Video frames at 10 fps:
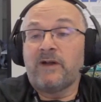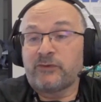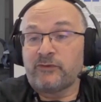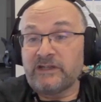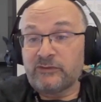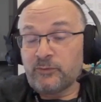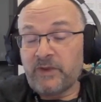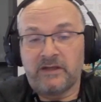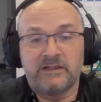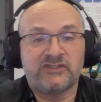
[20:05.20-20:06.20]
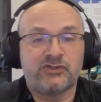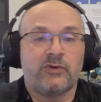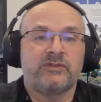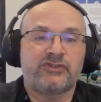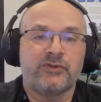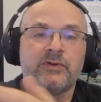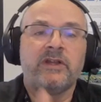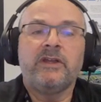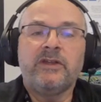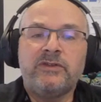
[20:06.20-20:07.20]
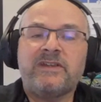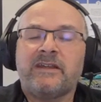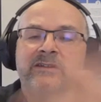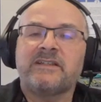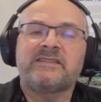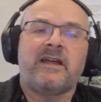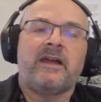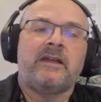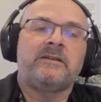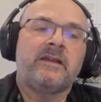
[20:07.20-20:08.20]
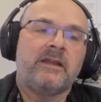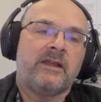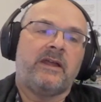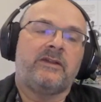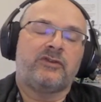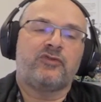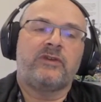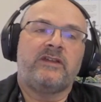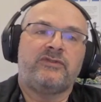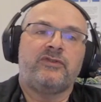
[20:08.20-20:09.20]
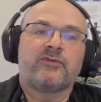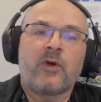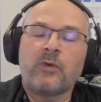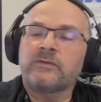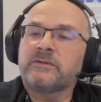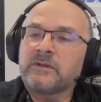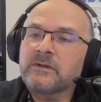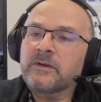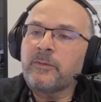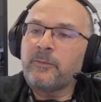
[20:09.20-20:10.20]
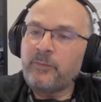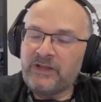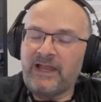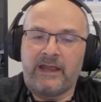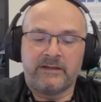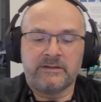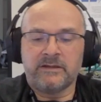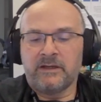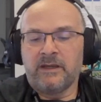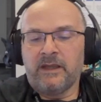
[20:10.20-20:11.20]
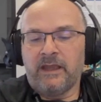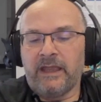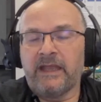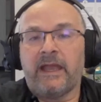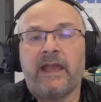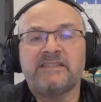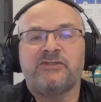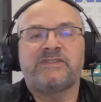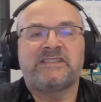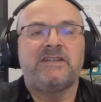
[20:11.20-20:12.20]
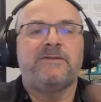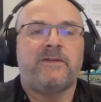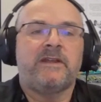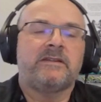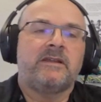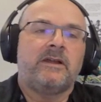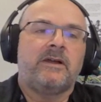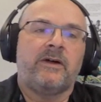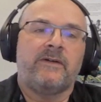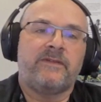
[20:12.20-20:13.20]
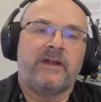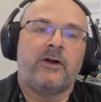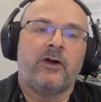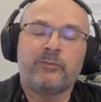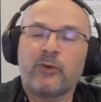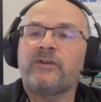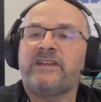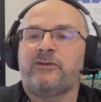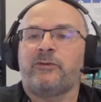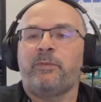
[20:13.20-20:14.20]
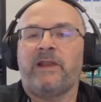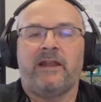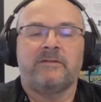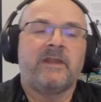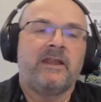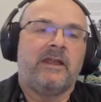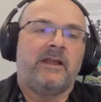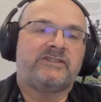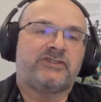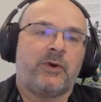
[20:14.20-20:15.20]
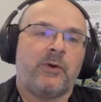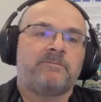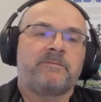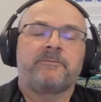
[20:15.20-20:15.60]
after the domain and so on. So you can decide and create your own plan as you see fit of onboarding your plan. So